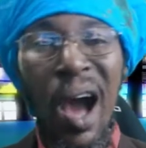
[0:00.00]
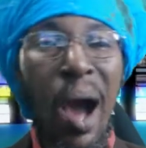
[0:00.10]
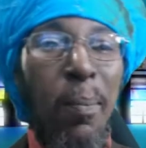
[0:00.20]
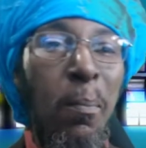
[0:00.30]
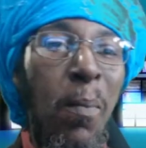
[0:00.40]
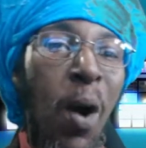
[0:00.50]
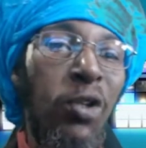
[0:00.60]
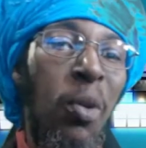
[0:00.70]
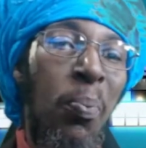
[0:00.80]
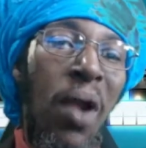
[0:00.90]
I
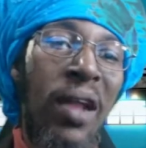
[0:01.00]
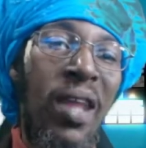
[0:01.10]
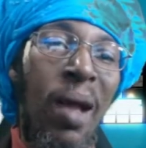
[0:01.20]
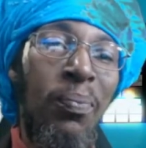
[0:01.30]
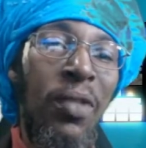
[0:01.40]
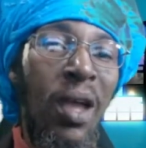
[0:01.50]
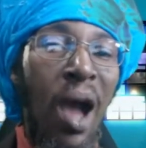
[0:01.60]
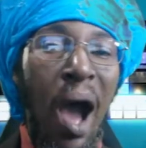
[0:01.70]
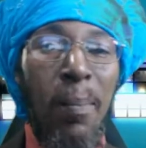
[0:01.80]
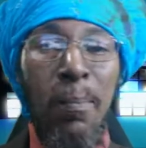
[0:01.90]
multiply them
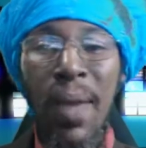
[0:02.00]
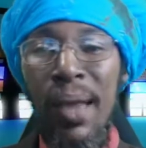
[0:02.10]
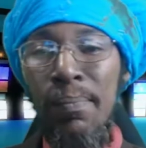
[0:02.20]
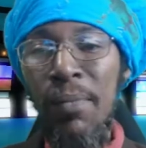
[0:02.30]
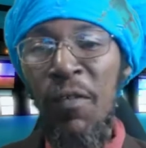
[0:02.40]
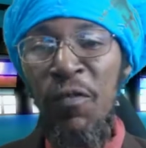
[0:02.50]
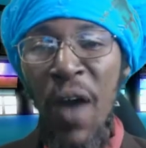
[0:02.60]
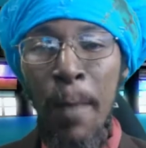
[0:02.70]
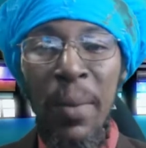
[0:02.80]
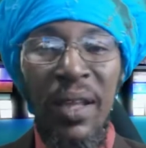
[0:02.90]
and make my
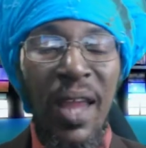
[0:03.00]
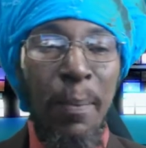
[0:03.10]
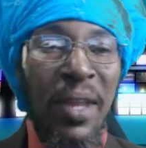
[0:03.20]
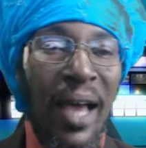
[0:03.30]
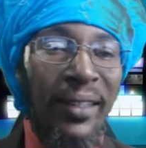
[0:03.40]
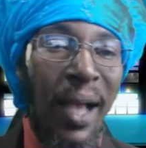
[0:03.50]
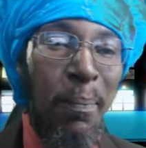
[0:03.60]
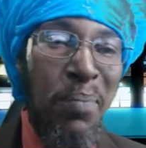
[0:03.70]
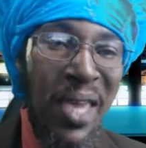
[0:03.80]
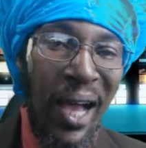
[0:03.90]
family them in a
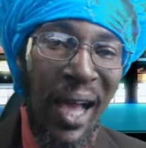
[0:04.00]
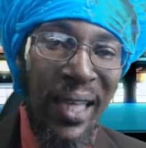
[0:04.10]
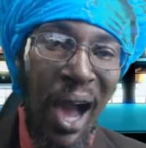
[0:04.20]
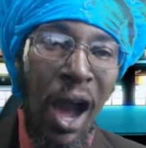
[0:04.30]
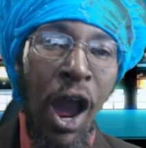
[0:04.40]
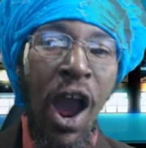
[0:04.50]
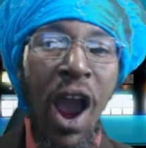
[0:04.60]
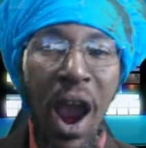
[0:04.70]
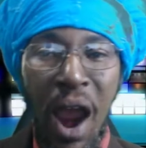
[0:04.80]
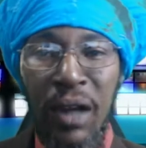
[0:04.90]
Jamaica. You
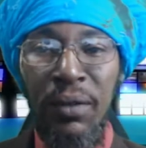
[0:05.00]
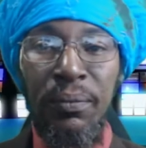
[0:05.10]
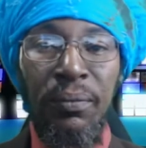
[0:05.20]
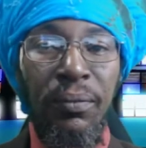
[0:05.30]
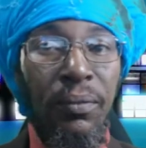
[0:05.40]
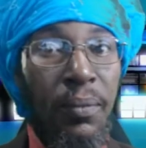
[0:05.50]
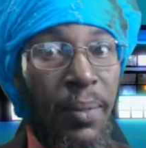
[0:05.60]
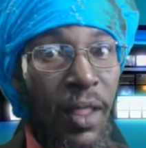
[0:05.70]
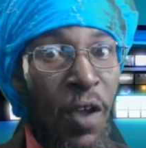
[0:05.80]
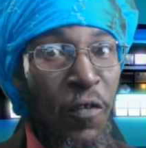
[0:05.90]
hurt.
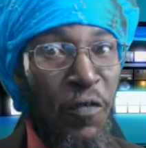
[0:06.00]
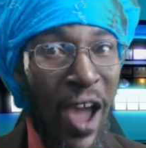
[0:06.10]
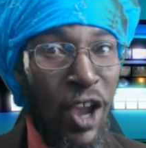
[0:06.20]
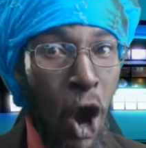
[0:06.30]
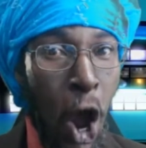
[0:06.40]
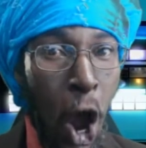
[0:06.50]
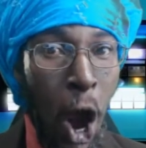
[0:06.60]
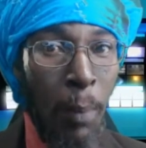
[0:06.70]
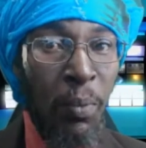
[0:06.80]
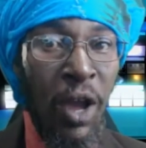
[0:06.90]

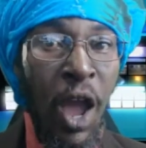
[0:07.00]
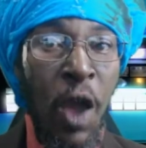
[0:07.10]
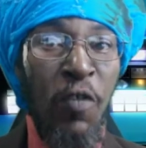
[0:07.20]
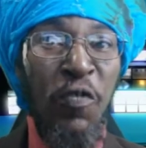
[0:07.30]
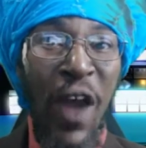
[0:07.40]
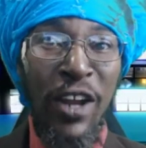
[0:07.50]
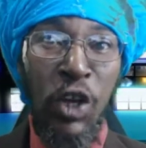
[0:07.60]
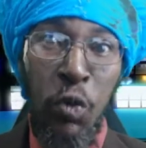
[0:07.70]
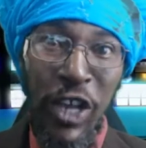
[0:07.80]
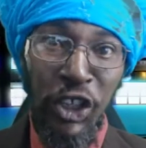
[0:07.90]
Firearm
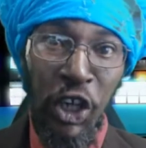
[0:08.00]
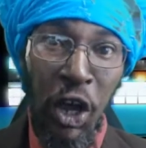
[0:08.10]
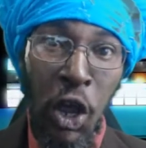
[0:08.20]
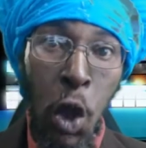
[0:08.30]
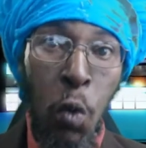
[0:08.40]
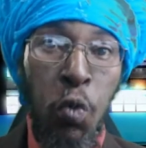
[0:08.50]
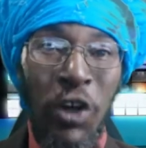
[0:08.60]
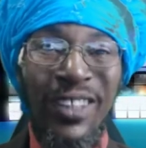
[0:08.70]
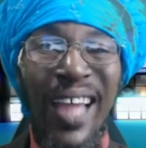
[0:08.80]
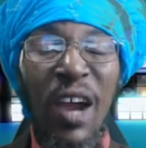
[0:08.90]
vanquisher
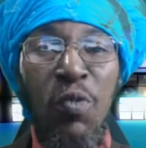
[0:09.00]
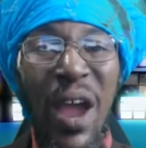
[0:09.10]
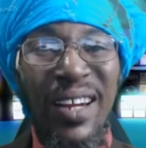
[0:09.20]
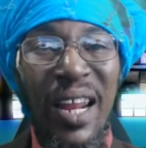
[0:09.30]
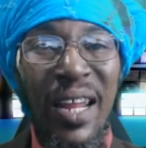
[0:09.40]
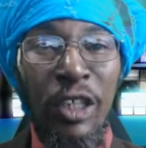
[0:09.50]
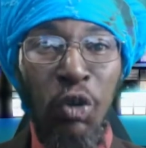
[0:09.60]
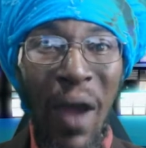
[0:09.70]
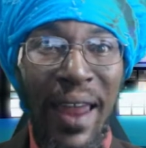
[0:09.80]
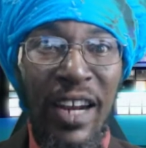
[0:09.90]
was directly linked to
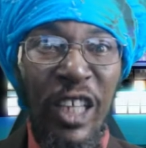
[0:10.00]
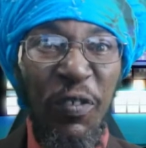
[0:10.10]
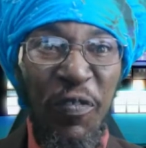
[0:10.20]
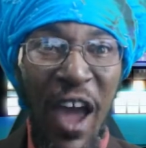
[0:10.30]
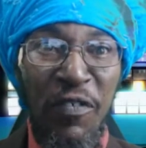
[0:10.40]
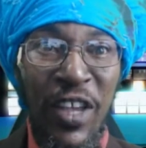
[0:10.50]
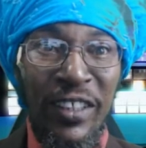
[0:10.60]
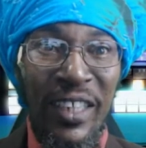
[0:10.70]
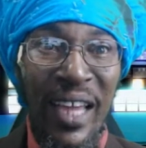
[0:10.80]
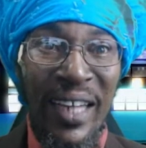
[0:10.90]
at least 5
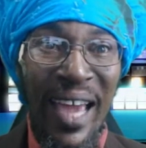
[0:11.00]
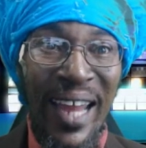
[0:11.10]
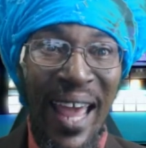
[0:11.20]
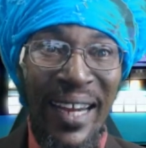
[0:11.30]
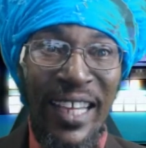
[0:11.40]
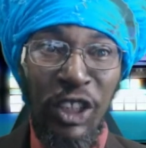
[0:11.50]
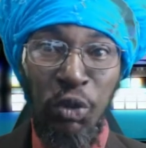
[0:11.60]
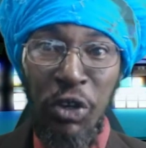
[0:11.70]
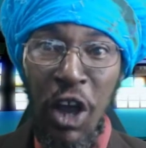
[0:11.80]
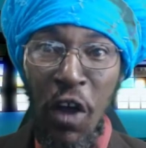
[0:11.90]
incidents and at least
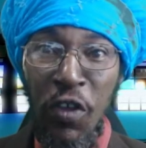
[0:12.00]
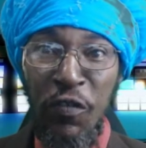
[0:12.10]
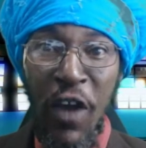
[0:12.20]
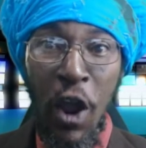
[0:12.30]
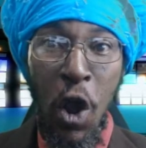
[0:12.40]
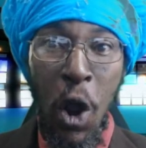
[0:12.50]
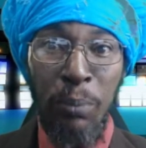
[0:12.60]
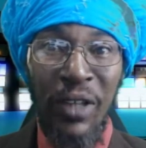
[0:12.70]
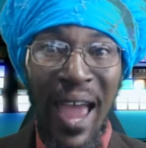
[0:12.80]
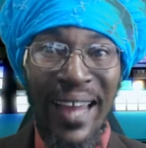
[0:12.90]
3 other
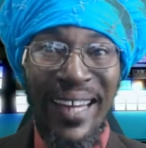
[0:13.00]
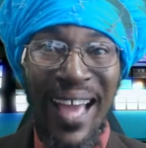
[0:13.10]
firearms, and